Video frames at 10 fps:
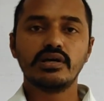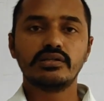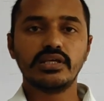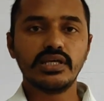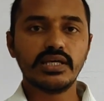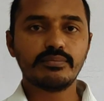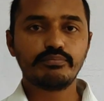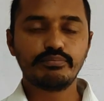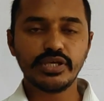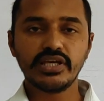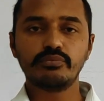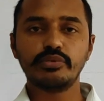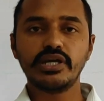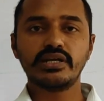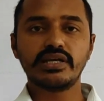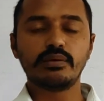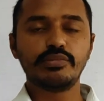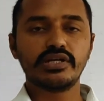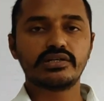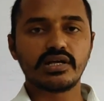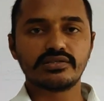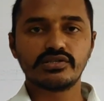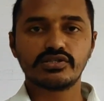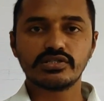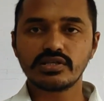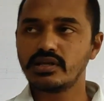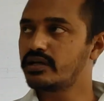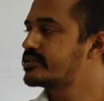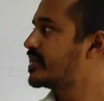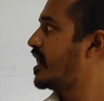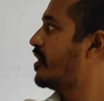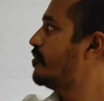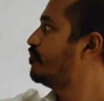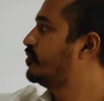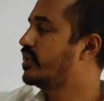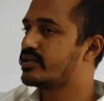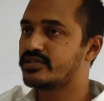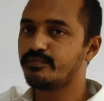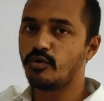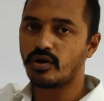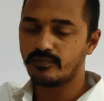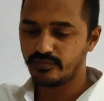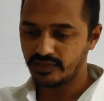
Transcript: the PNP and NPN transistors. Let us have their symbol.